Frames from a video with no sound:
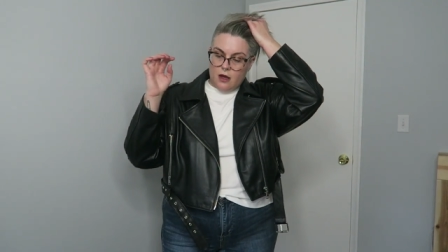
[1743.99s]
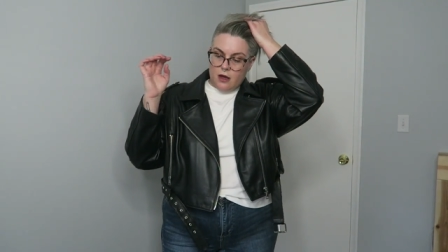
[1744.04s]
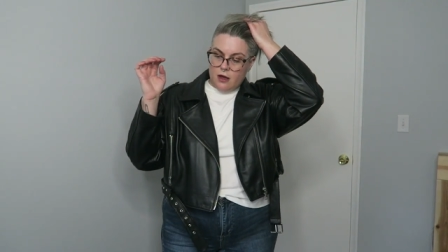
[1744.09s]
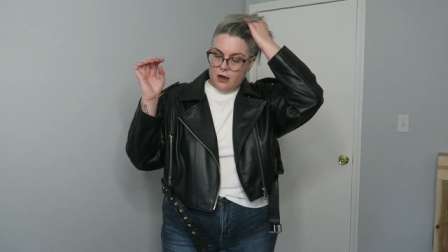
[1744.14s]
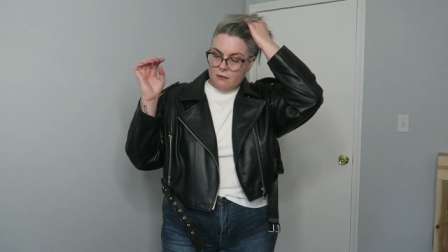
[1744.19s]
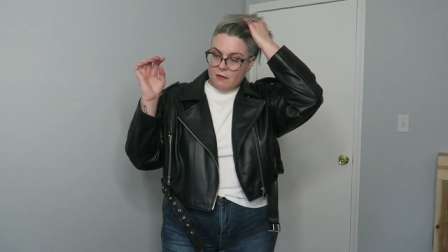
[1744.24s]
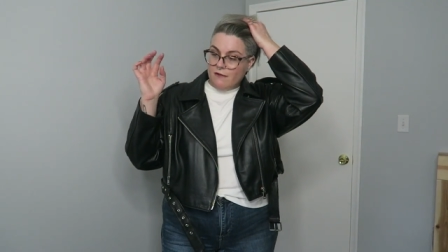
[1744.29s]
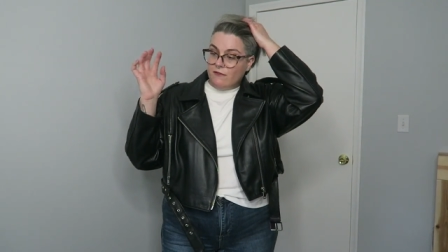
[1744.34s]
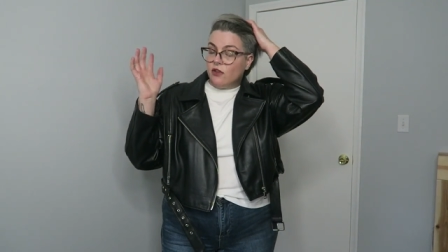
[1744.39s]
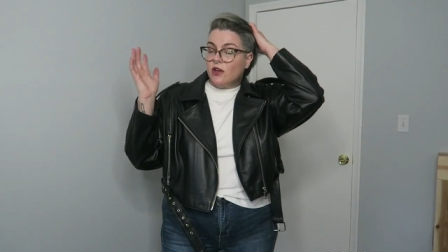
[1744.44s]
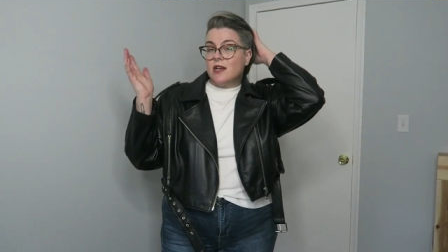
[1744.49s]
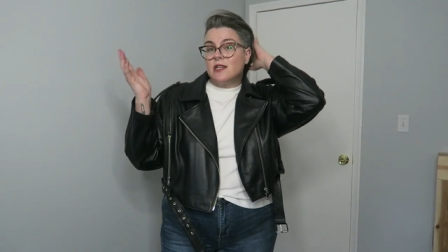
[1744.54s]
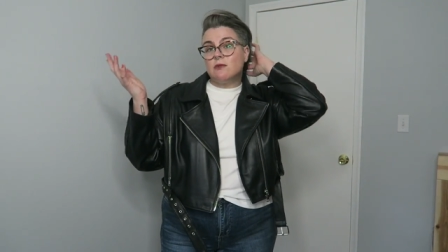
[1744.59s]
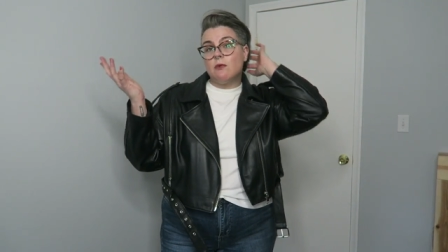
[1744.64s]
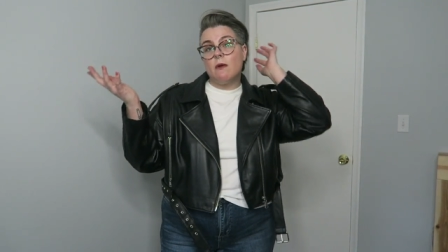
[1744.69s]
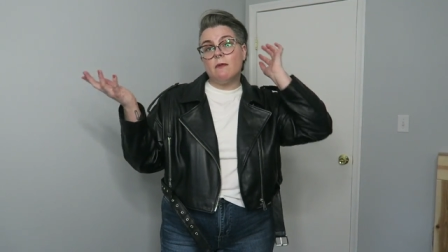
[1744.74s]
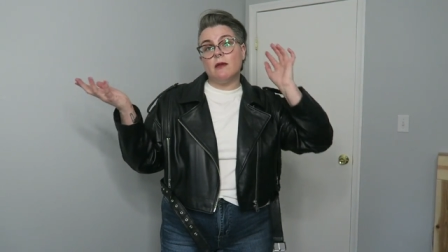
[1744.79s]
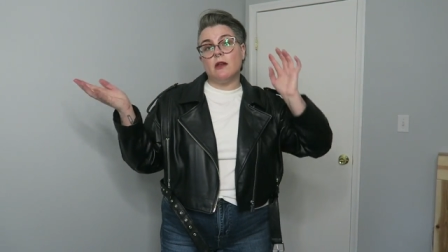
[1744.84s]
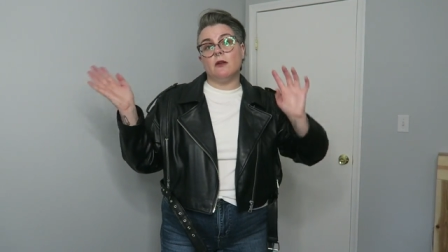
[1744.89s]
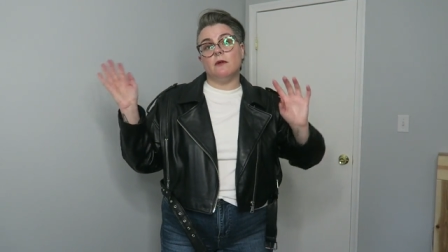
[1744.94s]
Um, if you
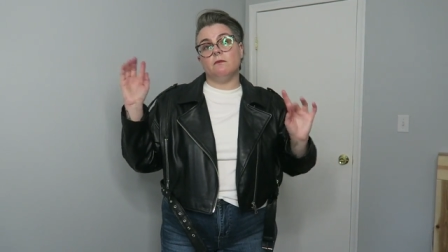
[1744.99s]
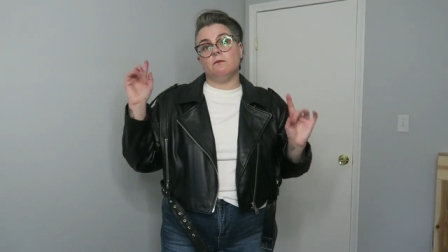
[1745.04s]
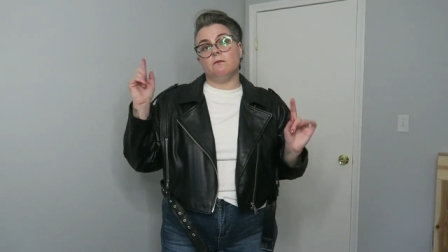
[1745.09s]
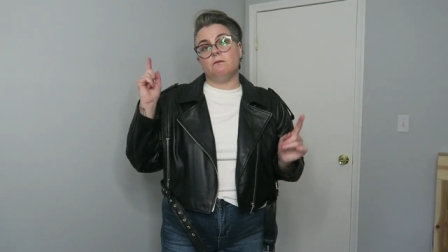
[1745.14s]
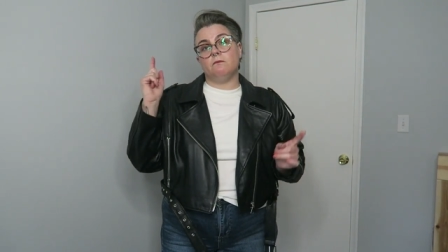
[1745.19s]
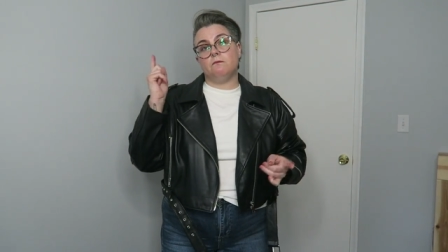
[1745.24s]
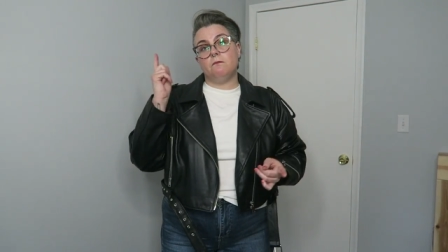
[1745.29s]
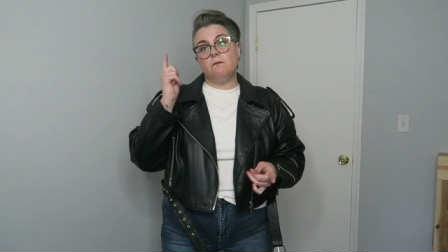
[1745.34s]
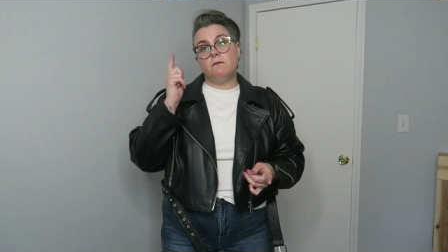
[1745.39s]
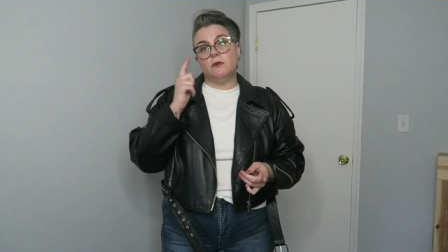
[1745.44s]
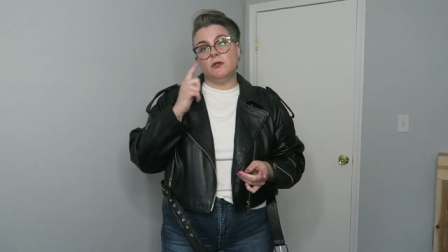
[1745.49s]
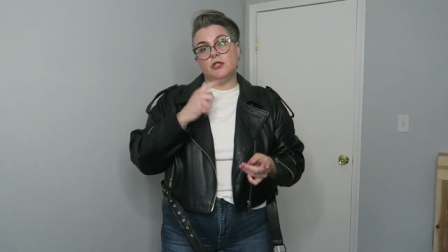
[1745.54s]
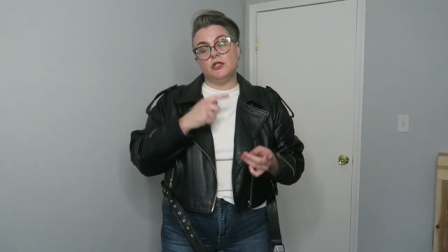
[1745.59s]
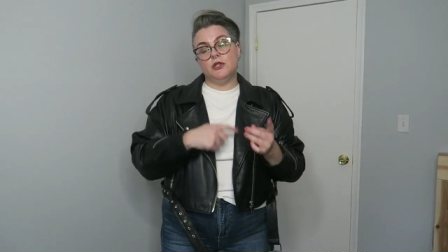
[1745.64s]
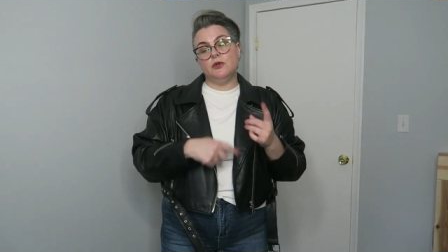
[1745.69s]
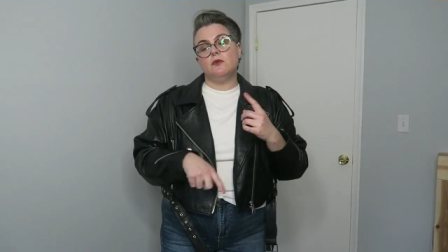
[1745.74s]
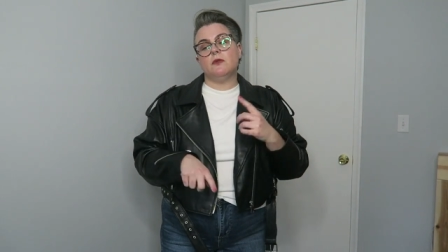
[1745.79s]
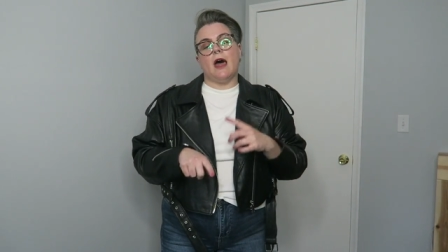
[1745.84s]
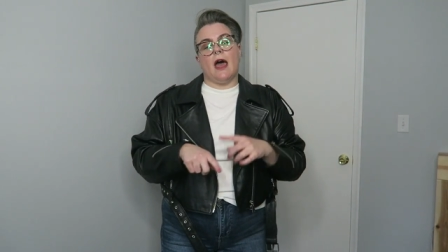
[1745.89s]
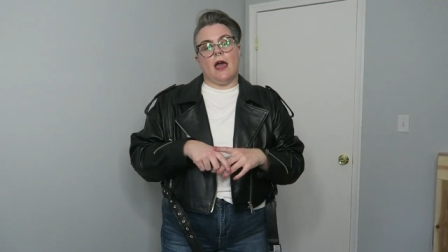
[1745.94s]
guys want me to
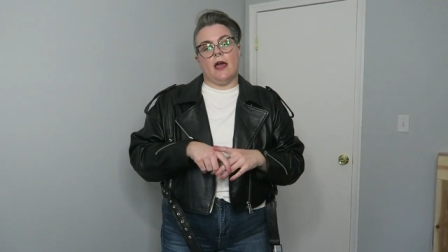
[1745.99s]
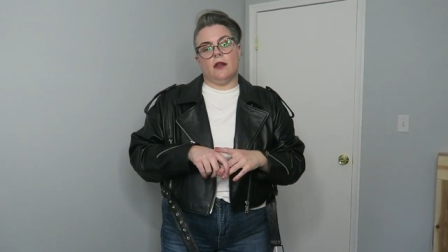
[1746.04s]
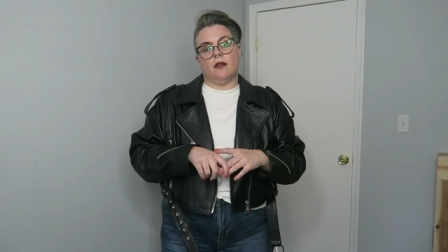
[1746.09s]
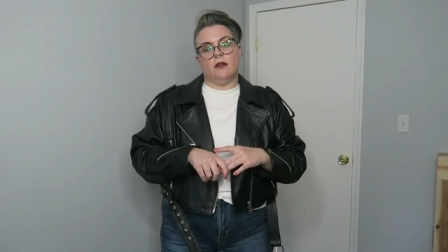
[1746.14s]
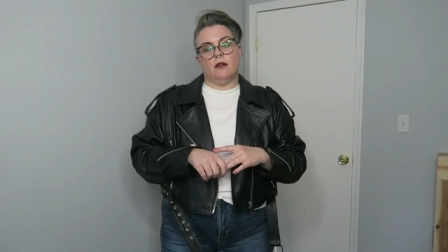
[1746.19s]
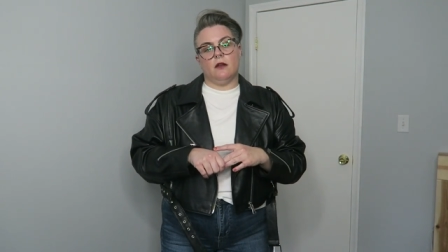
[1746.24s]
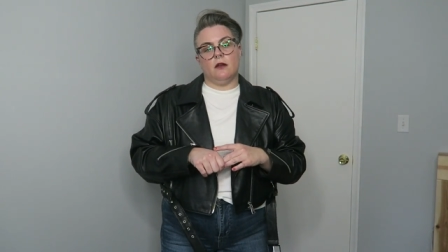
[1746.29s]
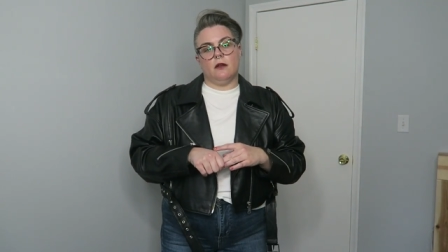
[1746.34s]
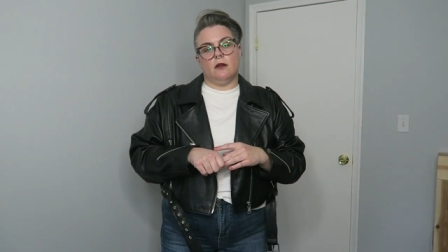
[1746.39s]
do that,